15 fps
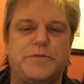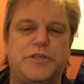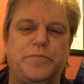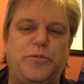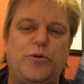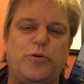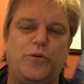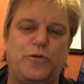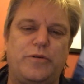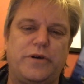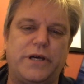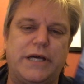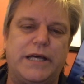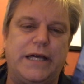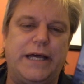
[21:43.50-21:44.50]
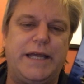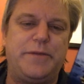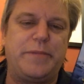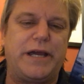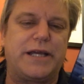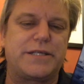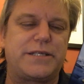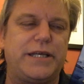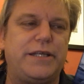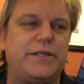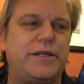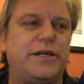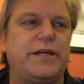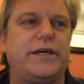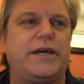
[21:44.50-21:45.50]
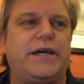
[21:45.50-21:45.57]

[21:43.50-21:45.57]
Support a magazine,